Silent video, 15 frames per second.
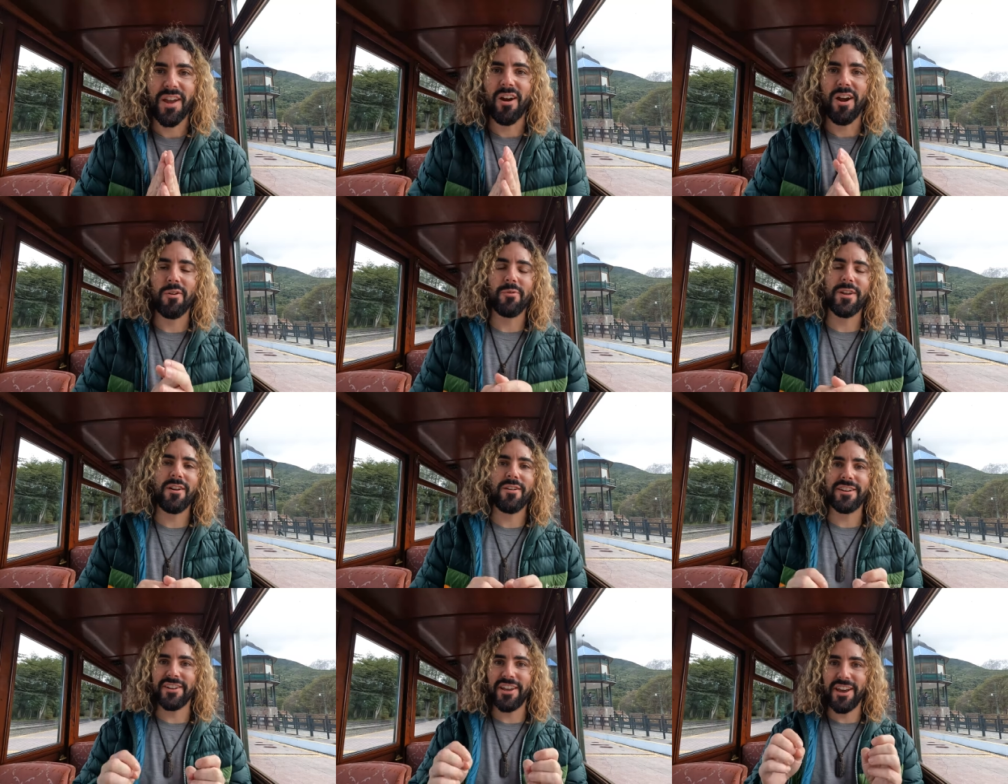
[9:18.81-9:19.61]
All right,
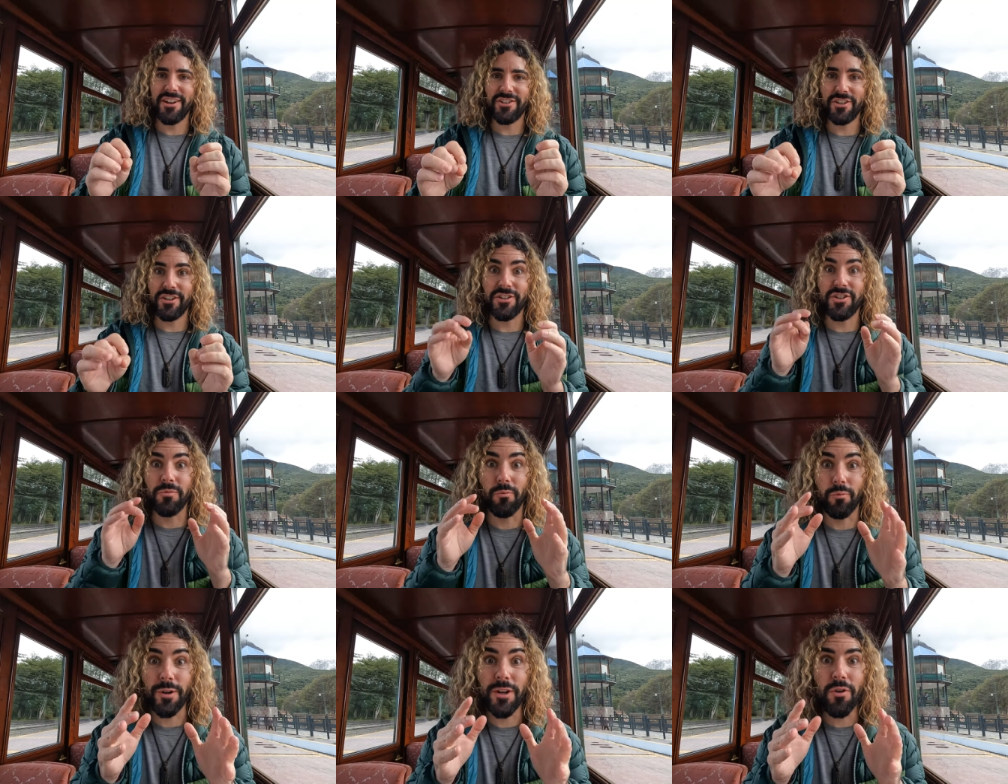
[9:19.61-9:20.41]
we are engaging in
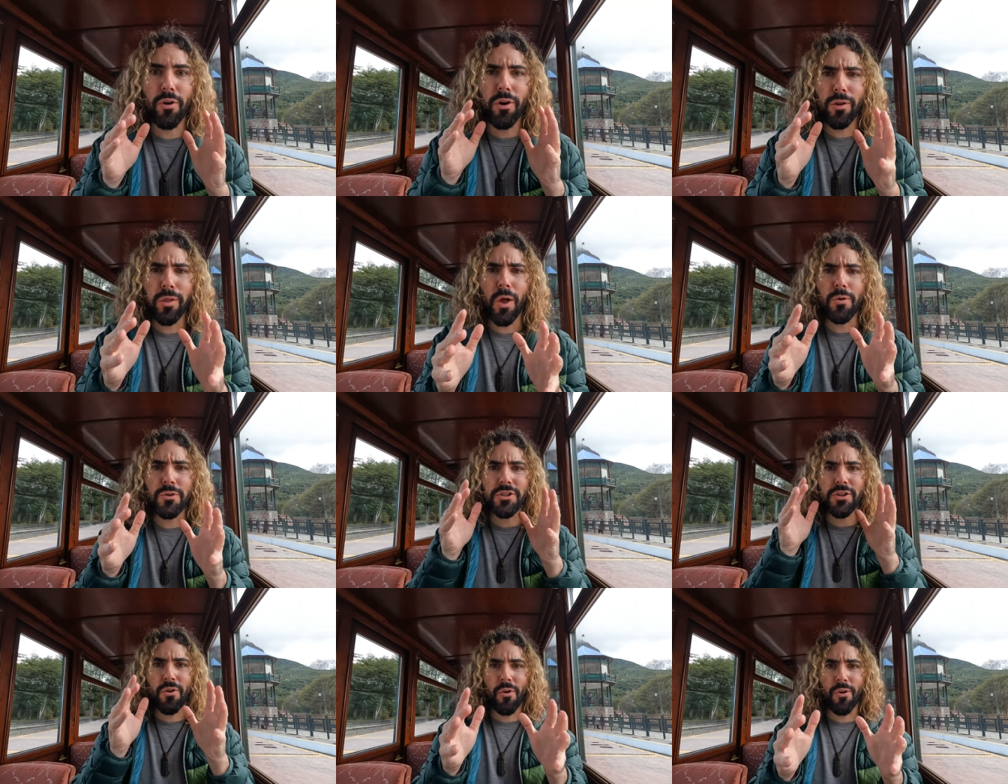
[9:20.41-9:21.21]
some real
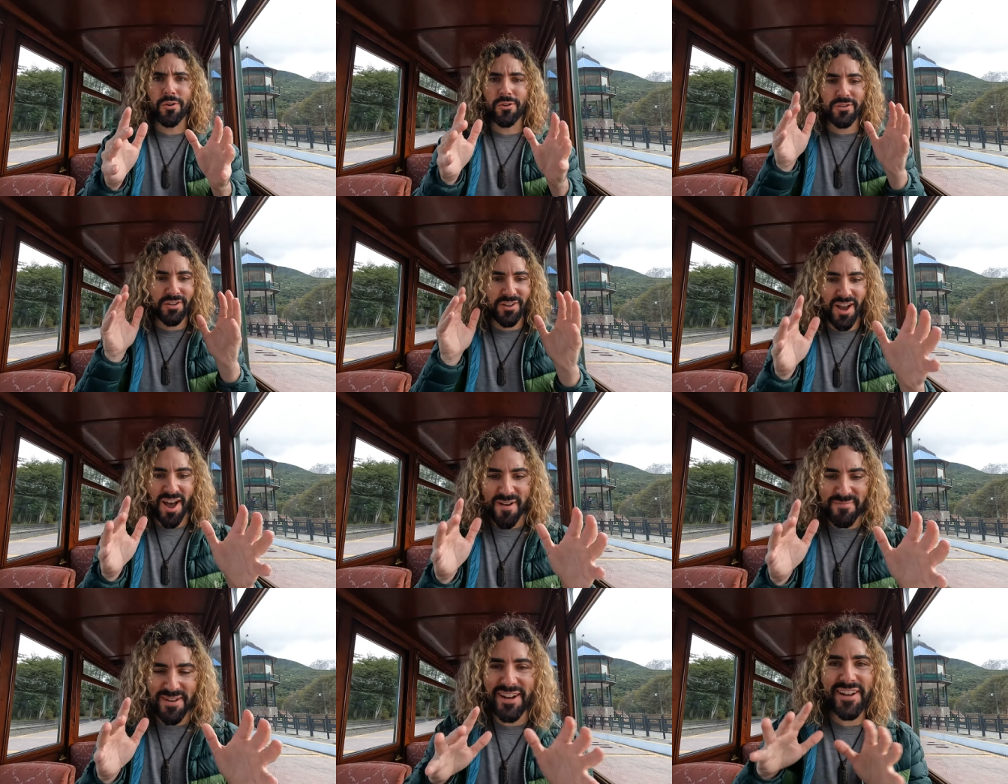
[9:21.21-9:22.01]
close quarters
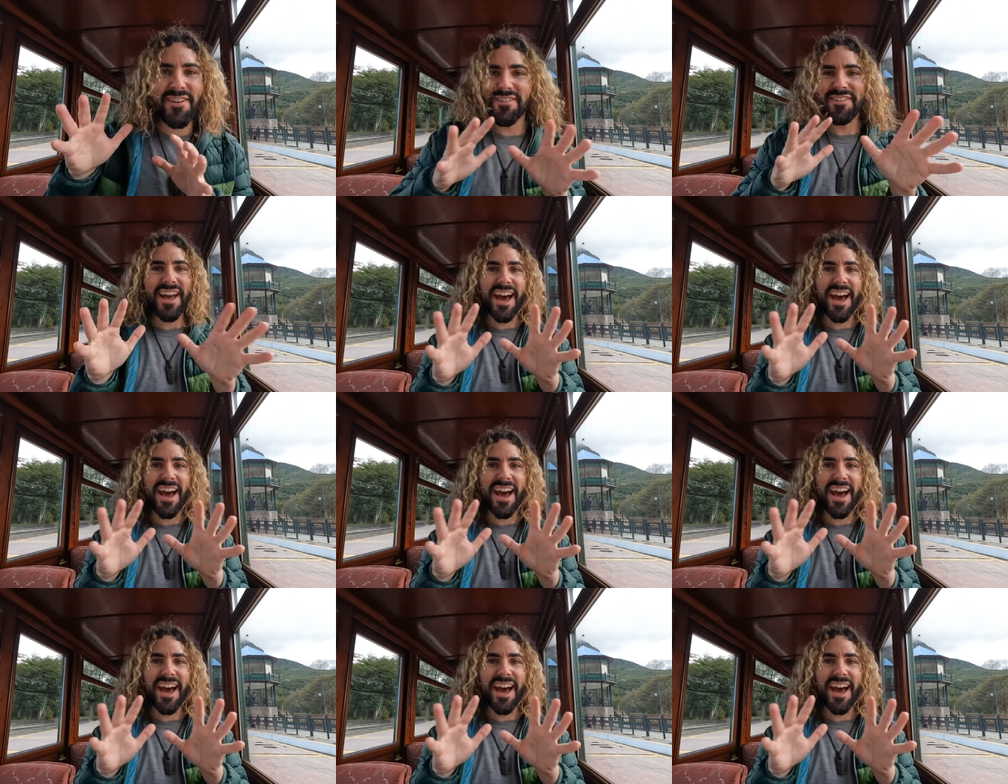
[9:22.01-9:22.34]
combat here.